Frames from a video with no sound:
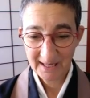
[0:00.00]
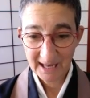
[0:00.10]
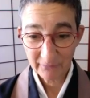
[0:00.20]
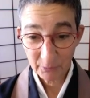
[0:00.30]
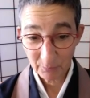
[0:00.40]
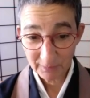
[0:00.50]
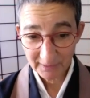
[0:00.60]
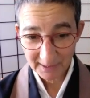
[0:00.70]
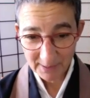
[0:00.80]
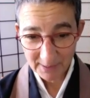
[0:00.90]
Everyone
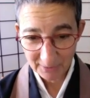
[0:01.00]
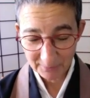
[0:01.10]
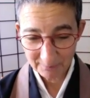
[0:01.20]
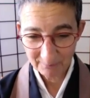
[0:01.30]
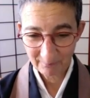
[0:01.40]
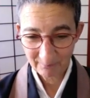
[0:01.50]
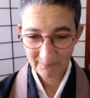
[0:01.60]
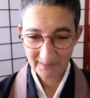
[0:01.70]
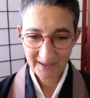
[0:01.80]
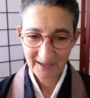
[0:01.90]
came out
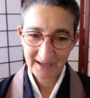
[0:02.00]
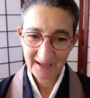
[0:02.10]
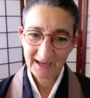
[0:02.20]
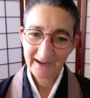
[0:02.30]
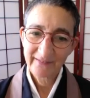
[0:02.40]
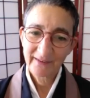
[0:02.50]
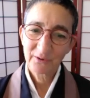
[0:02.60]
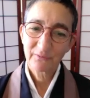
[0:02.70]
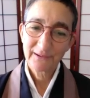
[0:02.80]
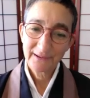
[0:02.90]
and then
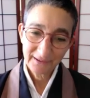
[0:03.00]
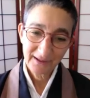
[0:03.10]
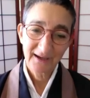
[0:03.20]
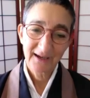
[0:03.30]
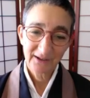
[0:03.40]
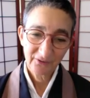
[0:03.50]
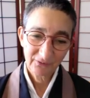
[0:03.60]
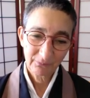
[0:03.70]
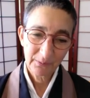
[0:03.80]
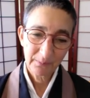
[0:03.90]

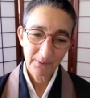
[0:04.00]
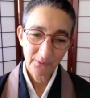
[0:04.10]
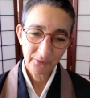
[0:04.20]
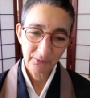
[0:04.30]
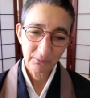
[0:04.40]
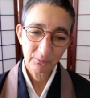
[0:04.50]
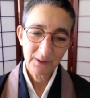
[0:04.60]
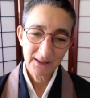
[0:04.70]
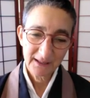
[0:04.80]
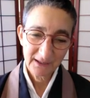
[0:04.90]
realized with both
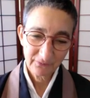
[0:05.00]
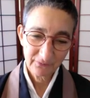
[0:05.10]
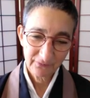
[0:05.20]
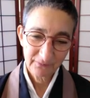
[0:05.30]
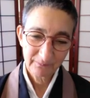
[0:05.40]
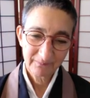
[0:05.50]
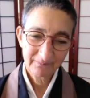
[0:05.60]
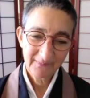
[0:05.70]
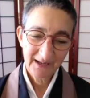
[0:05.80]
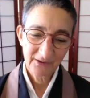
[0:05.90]
relief
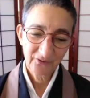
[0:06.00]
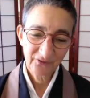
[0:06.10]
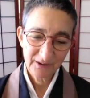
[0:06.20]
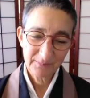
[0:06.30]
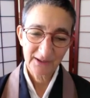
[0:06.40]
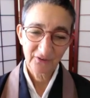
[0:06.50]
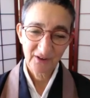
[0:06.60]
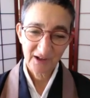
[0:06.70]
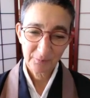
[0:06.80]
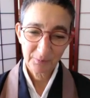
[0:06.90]
and some
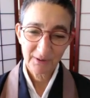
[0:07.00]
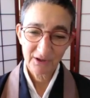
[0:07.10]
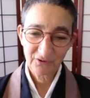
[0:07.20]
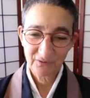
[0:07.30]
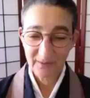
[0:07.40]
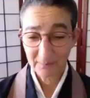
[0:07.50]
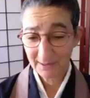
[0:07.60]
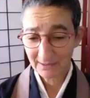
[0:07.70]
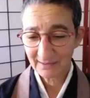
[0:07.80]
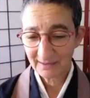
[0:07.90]
exasperation that
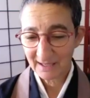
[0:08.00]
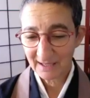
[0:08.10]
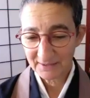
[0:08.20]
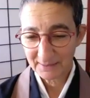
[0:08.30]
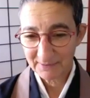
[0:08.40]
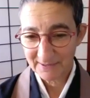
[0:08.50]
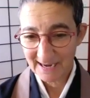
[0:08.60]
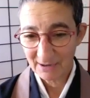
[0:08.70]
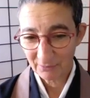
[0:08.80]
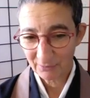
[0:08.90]
Mel had gotten up an
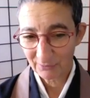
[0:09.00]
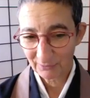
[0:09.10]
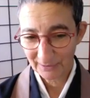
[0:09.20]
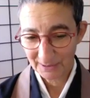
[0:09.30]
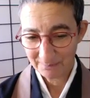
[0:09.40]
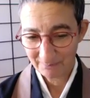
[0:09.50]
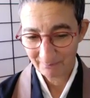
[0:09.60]
hour early.